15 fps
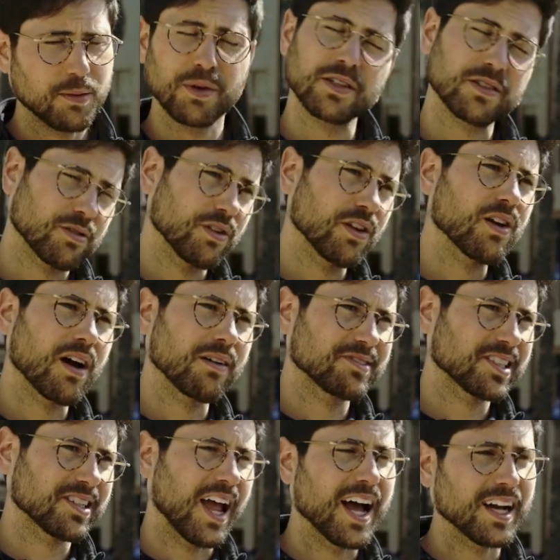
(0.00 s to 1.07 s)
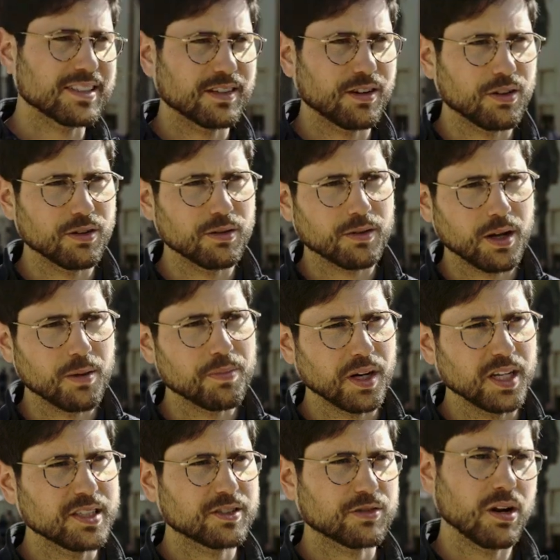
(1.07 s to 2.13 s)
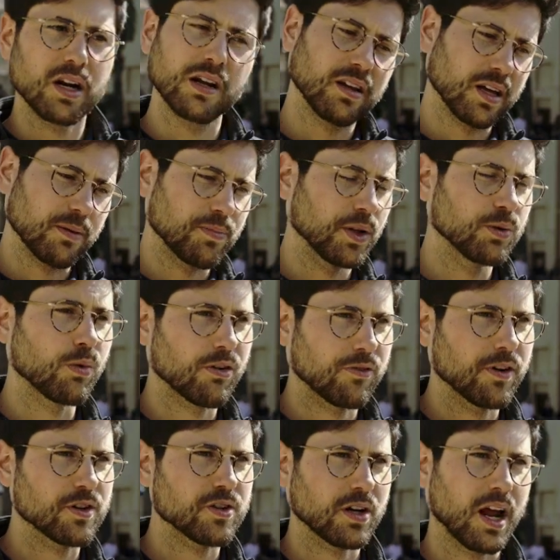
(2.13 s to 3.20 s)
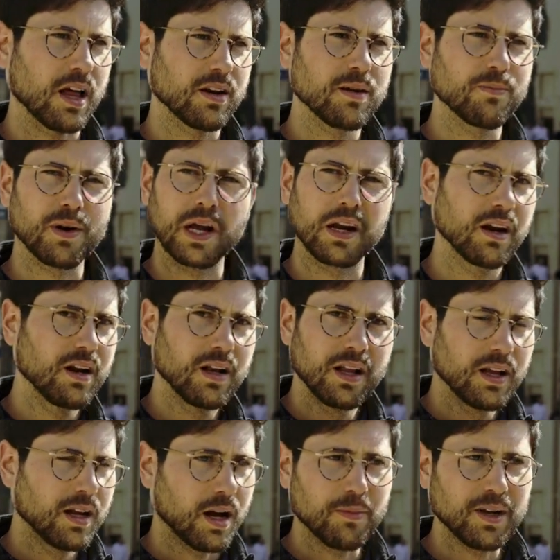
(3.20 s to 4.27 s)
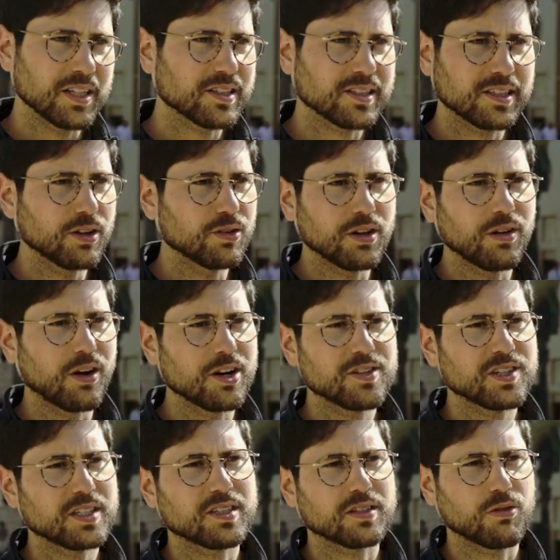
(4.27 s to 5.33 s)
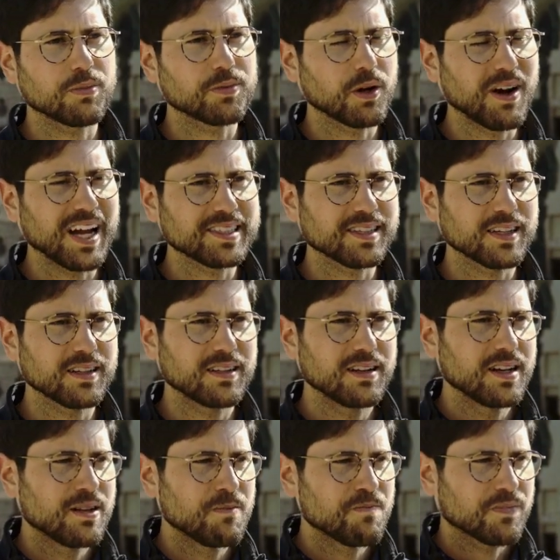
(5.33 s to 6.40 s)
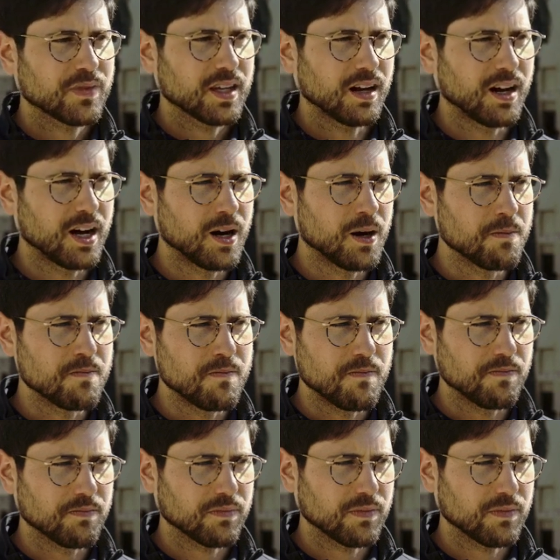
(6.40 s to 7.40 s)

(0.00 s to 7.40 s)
I mean, certainly you have Stacks and other companies trying to build more functionality, but I mean, it's still the largest crypto asset, and